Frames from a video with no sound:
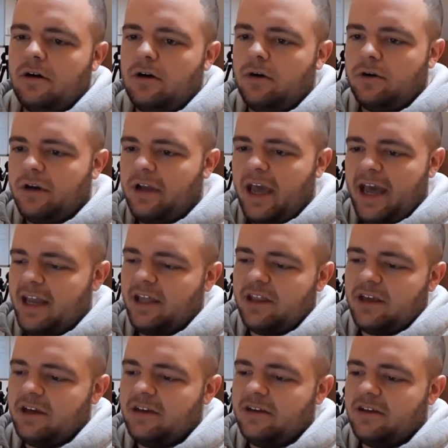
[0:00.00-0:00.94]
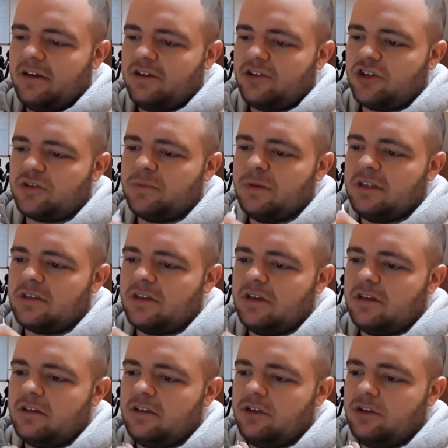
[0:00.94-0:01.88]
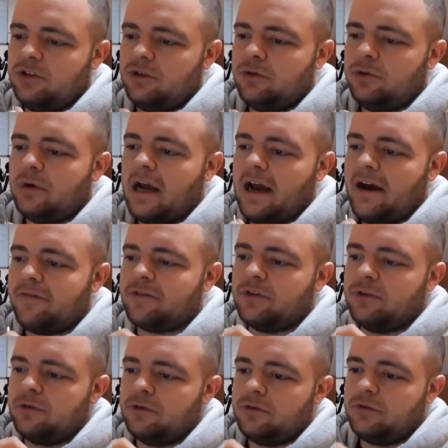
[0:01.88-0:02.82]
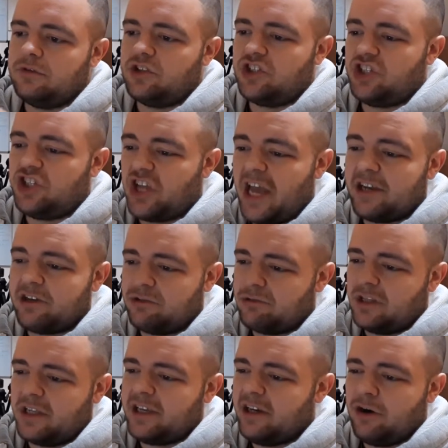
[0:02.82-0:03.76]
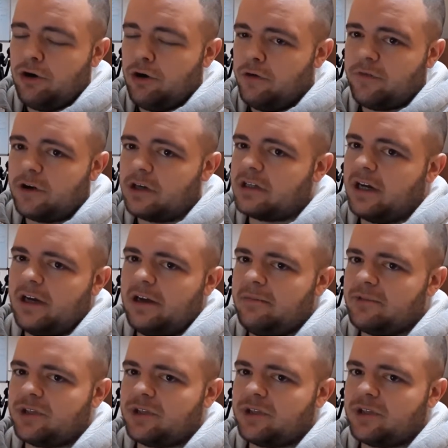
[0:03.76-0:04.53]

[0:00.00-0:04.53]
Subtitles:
on anything. It just means that you have to generally over time.